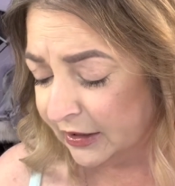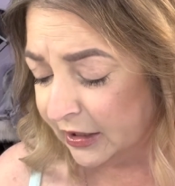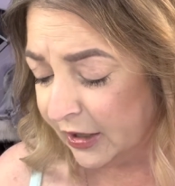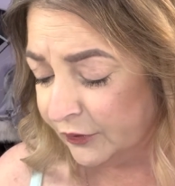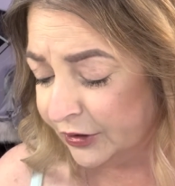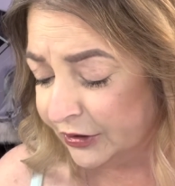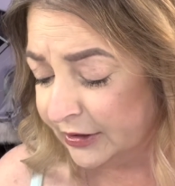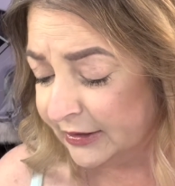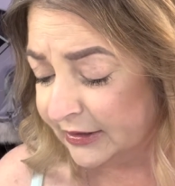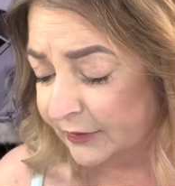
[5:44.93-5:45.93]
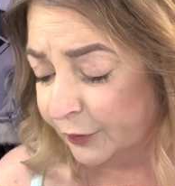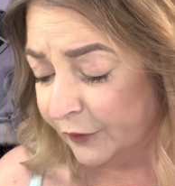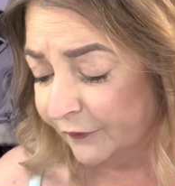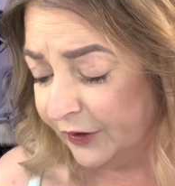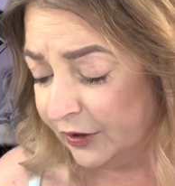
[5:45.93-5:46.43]
lotions,
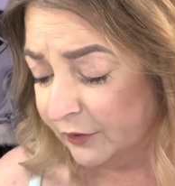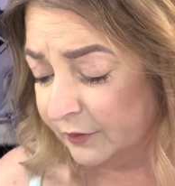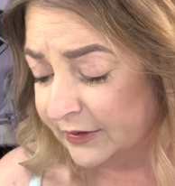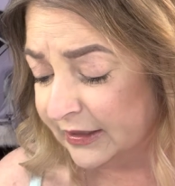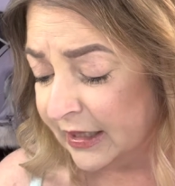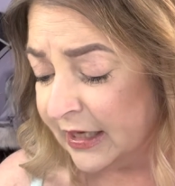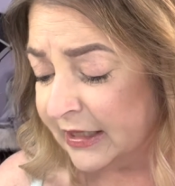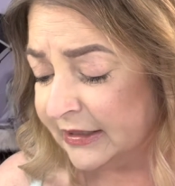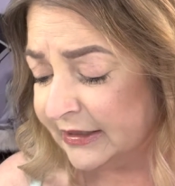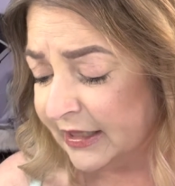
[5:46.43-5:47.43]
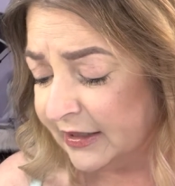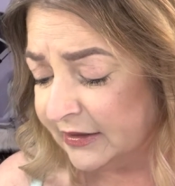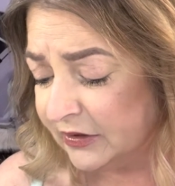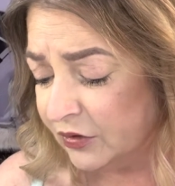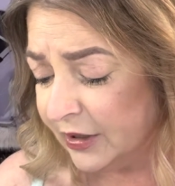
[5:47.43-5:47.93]
perfumes,
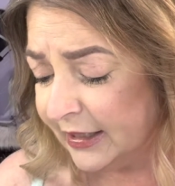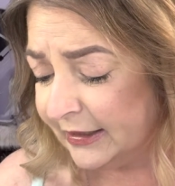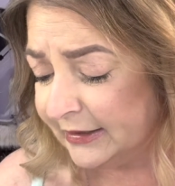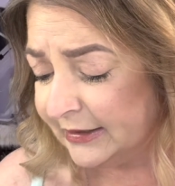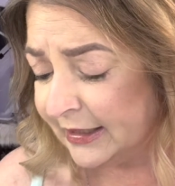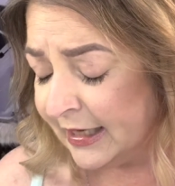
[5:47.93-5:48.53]
sunscreens,